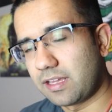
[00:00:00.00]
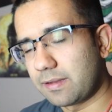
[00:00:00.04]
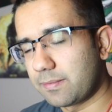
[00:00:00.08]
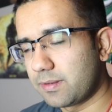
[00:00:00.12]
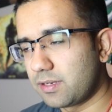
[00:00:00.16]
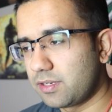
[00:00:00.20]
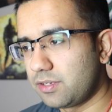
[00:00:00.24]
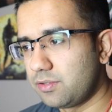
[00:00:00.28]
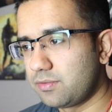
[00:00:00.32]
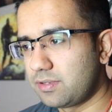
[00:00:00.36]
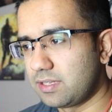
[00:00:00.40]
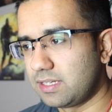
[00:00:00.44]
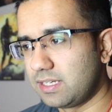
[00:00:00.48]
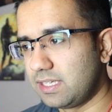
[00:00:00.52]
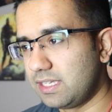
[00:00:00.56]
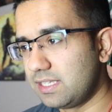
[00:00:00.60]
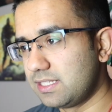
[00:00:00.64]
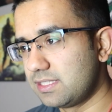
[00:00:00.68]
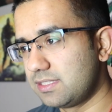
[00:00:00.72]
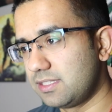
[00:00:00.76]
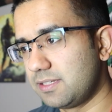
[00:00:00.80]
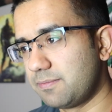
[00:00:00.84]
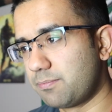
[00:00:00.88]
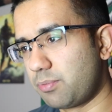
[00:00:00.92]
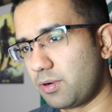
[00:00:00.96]
I mean, you can
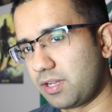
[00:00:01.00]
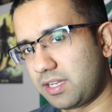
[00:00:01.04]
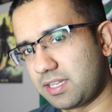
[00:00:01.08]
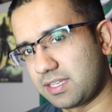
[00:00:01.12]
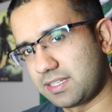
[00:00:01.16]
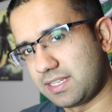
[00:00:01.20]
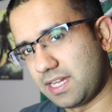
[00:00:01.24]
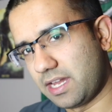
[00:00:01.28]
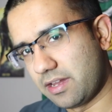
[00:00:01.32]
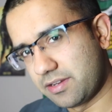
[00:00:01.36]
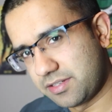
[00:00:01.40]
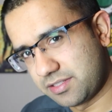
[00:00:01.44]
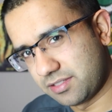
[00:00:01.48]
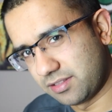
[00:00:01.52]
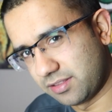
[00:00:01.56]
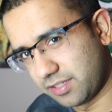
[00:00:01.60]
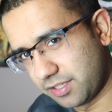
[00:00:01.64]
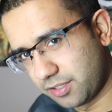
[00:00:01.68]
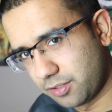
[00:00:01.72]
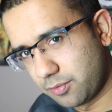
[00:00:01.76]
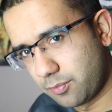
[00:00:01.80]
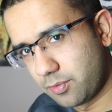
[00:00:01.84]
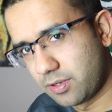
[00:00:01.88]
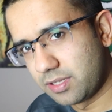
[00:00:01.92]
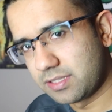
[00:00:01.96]
easily break it down to
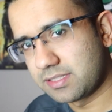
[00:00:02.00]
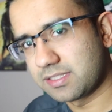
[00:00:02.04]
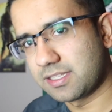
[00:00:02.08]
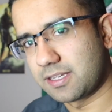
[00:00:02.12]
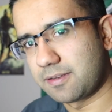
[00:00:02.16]
little ones.